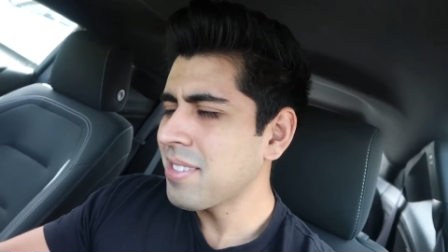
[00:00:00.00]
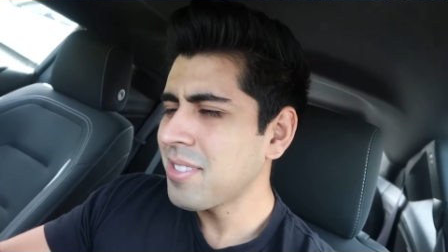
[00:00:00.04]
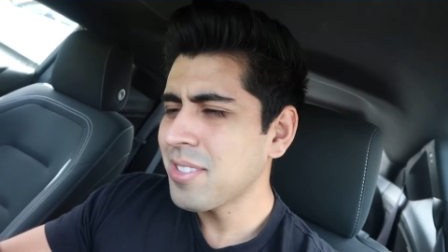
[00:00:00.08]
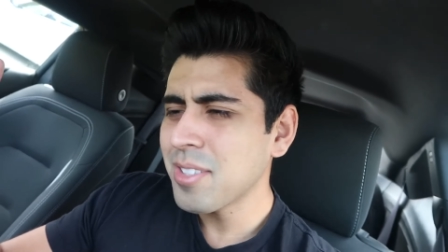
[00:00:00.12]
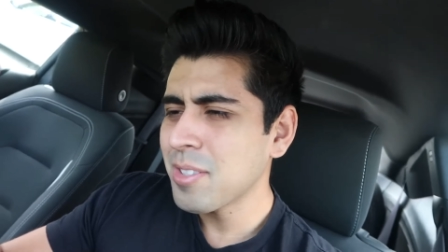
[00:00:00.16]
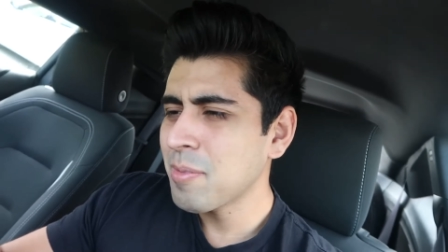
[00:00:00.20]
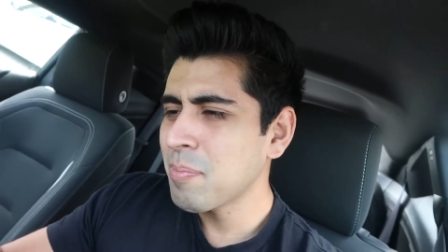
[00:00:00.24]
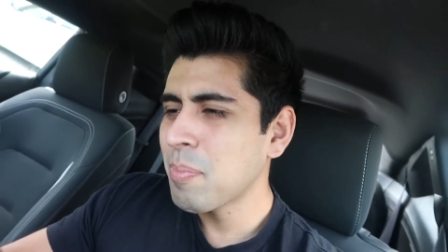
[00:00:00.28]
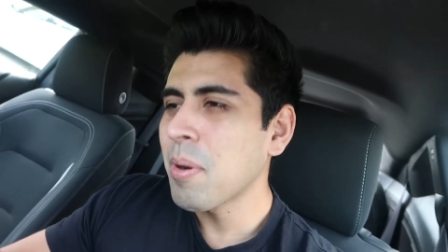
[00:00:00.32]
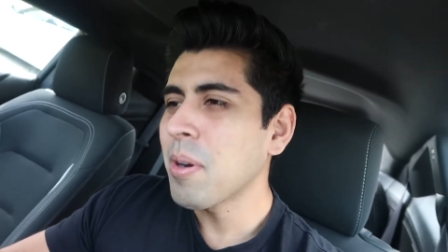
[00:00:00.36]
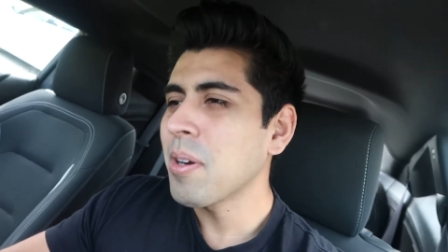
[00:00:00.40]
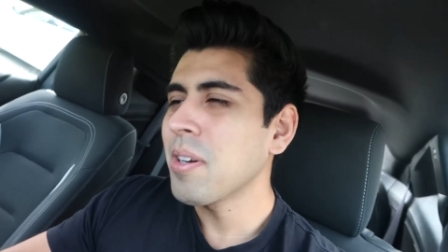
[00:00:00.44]

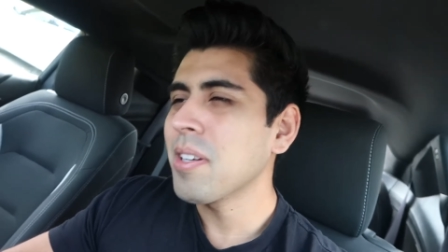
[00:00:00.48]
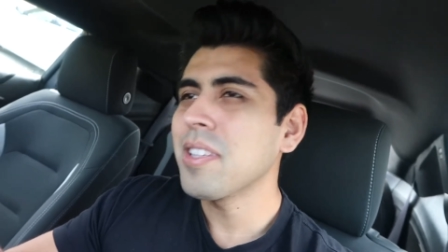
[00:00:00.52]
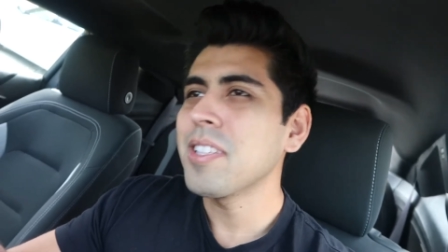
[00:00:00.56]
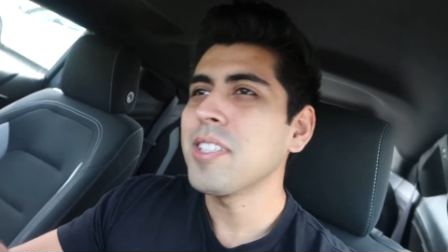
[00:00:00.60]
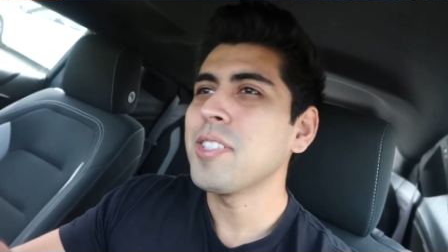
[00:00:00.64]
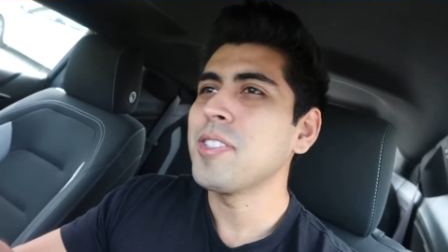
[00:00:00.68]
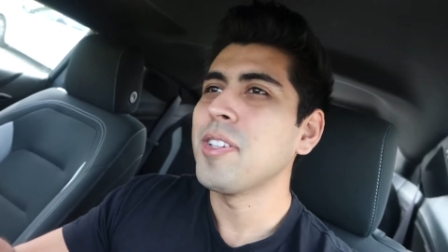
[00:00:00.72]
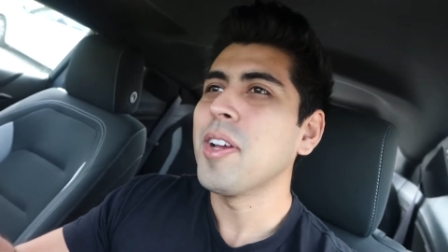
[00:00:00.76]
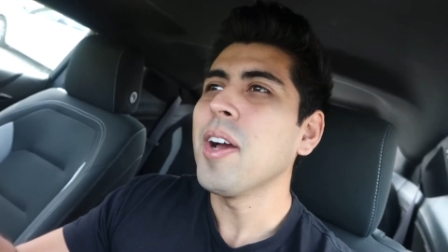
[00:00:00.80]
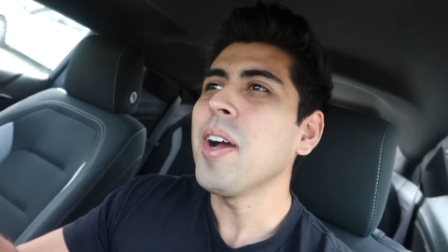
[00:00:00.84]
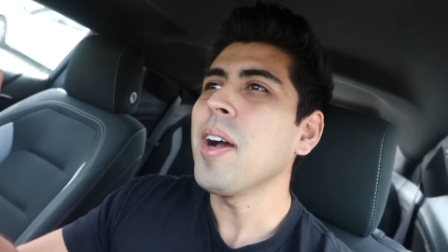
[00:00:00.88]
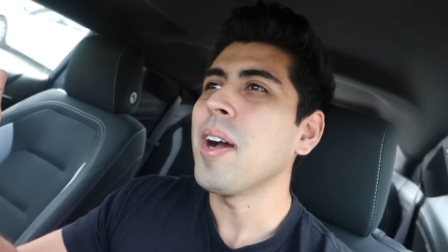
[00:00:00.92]
just part of
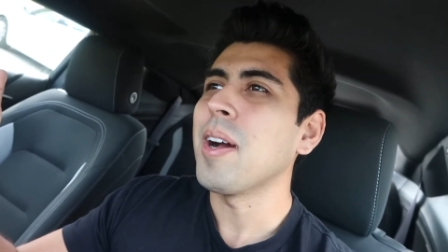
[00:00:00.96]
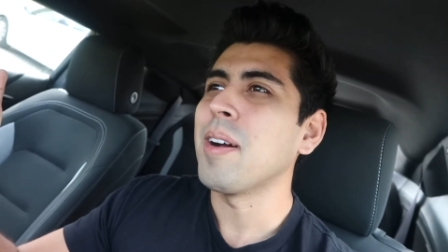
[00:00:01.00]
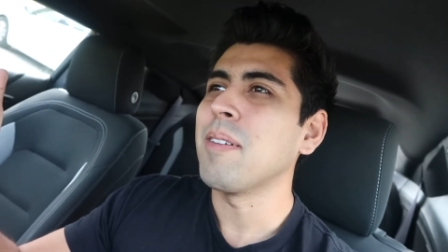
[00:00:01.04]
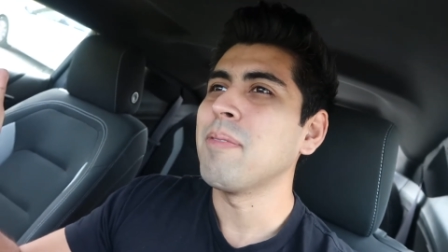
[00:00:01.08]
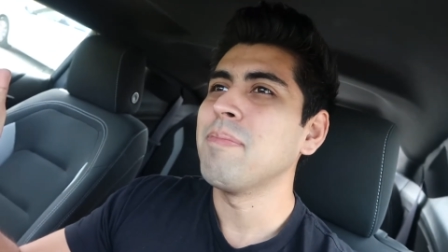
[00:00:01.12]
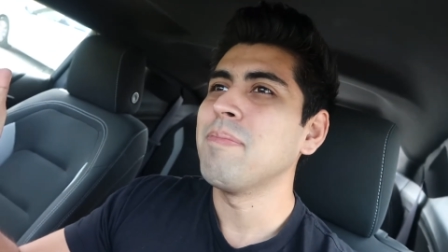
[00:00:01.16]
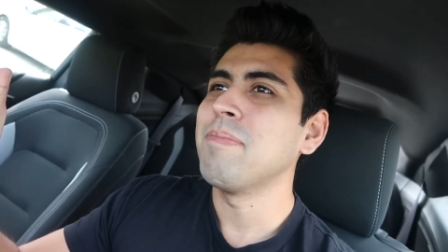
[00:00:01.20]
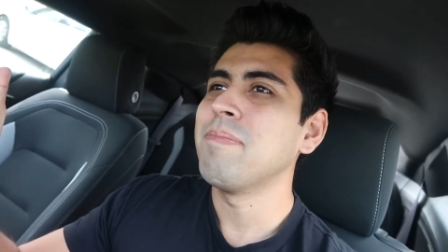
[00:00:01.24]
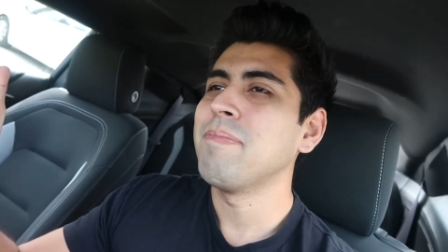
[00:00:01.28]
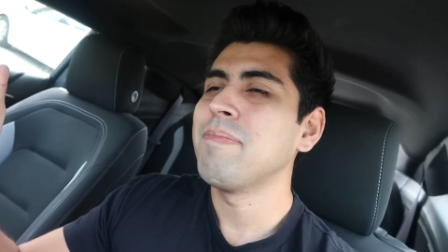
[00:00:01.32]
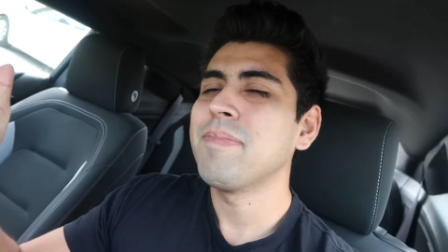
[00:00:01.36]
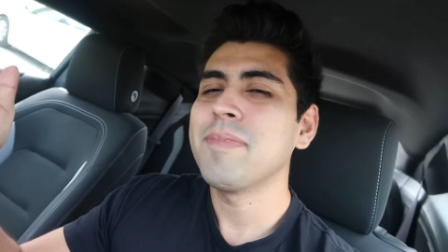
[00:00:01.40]
the
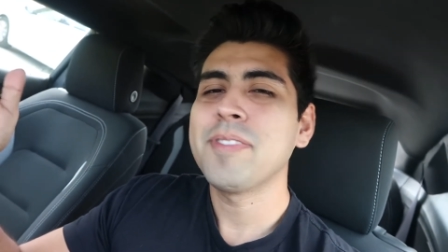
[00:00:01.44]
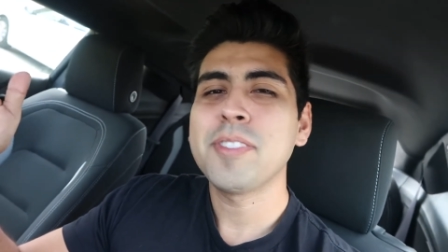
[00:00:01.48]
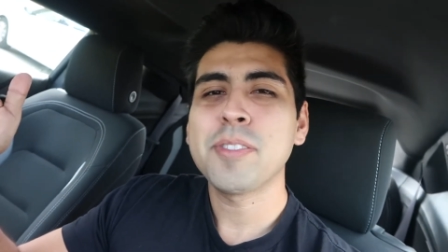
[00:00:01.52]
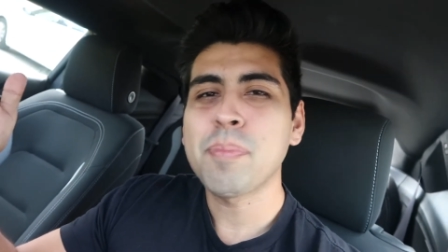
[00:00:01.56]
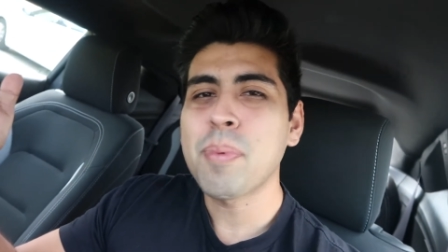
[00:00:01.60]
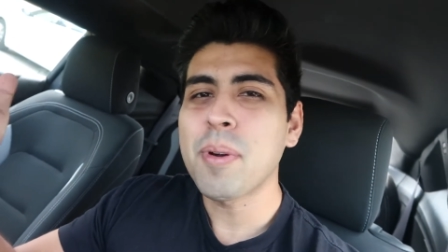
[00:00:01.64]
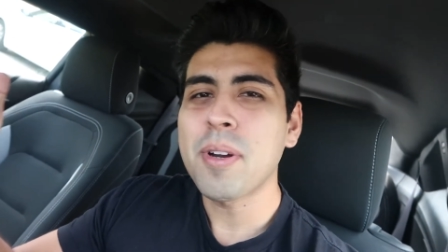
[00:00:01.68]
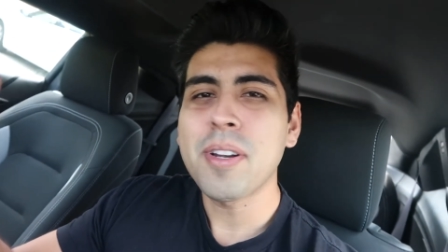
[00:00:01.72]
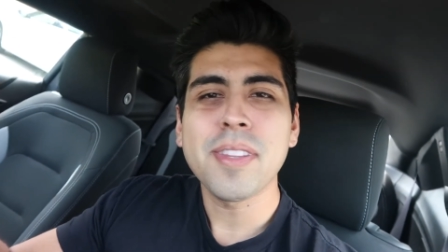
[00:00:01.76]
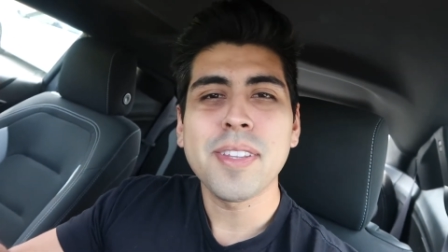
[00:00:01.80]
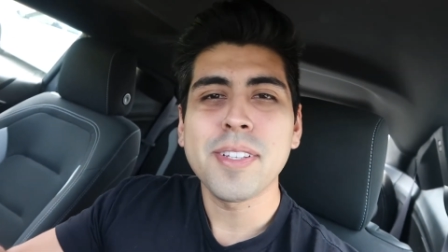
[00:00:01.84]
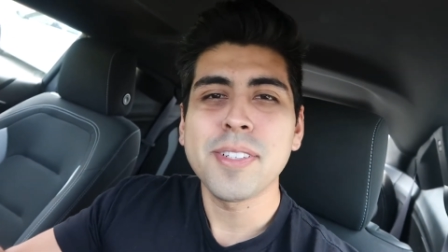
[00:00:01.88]
job.
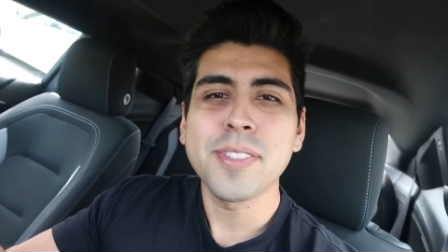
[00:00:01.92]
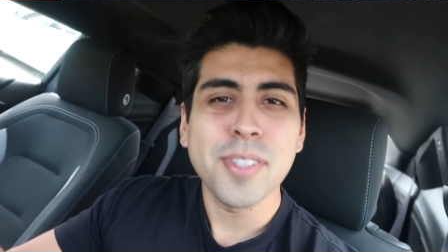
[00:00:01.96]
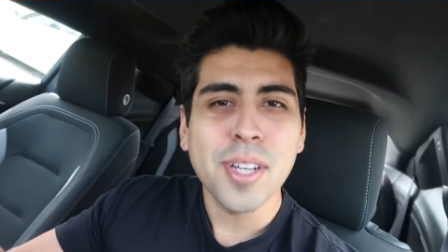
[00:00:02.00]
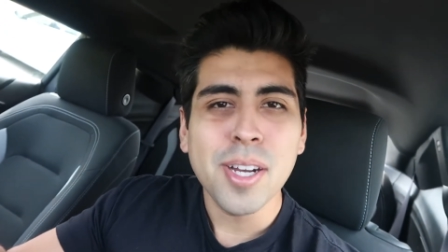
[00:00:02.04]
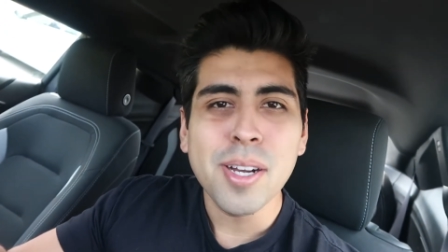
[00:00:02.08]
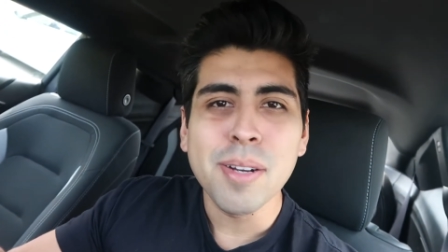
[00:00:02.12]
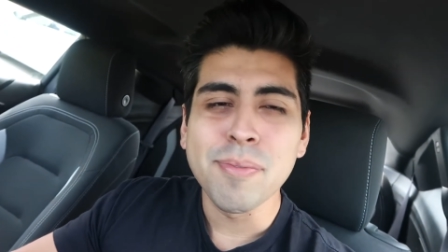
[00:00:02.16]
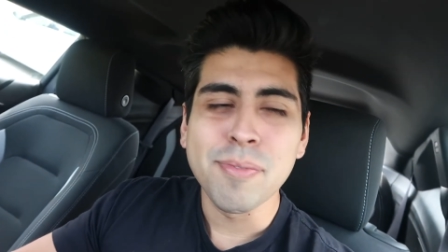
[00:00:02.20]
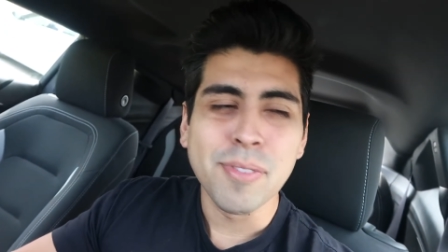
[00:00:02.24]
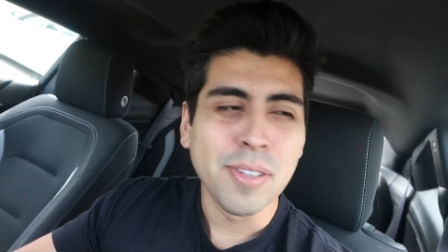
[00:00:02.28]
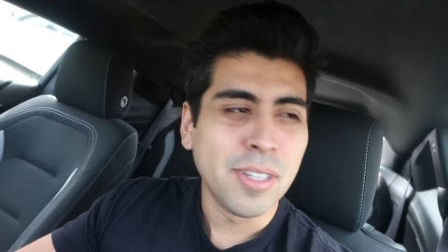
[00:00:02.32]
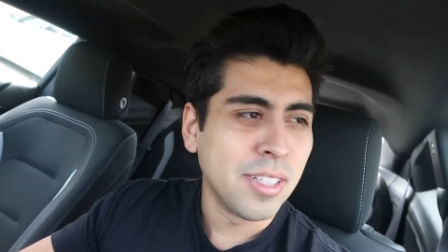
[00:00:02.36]
Just part of the
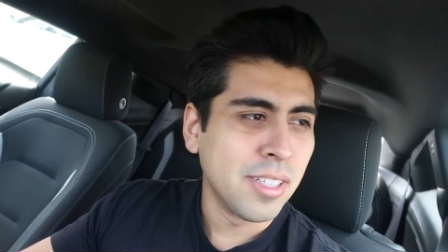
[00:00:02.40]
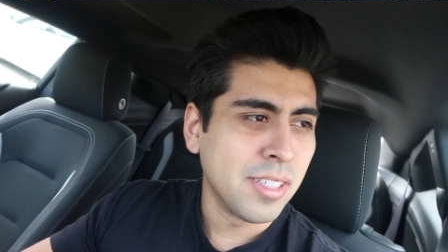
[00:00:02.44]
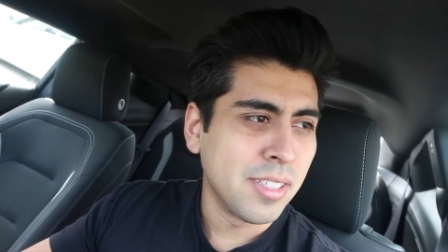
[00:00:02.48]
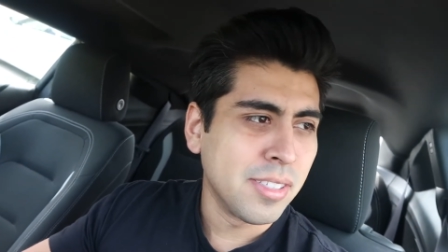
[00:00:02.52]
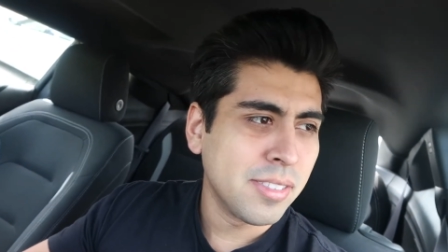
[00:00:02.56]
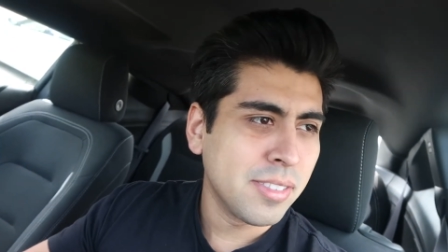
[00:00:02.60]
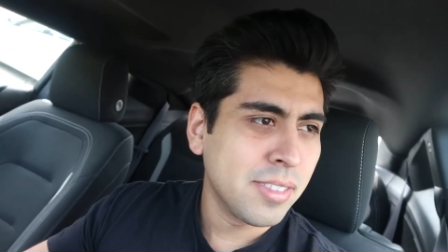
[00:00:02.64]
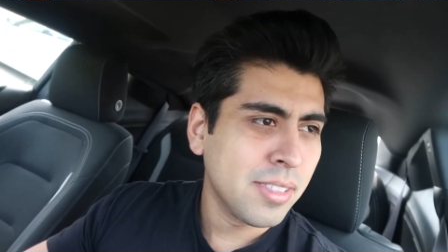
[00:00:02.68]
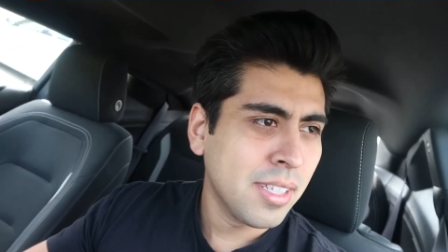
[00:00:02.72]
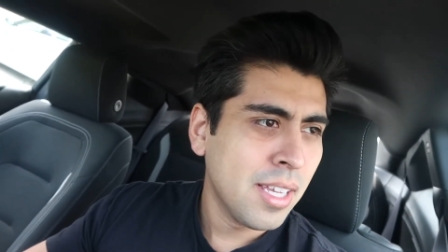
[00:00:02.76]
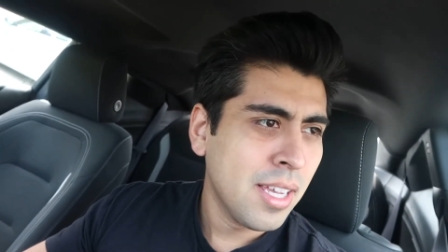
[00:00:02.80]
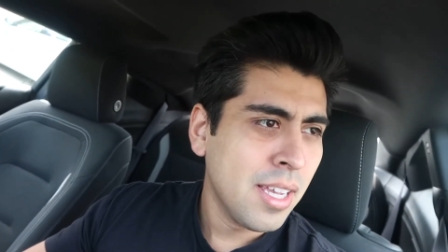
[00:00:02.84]
job,
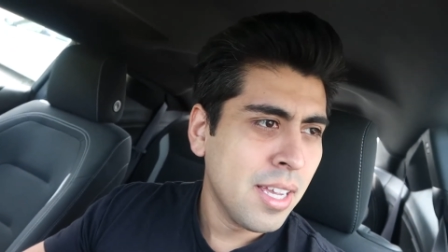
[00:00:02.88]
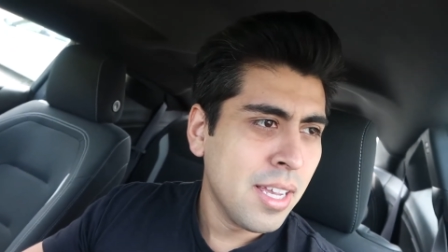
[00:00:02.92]
fellas.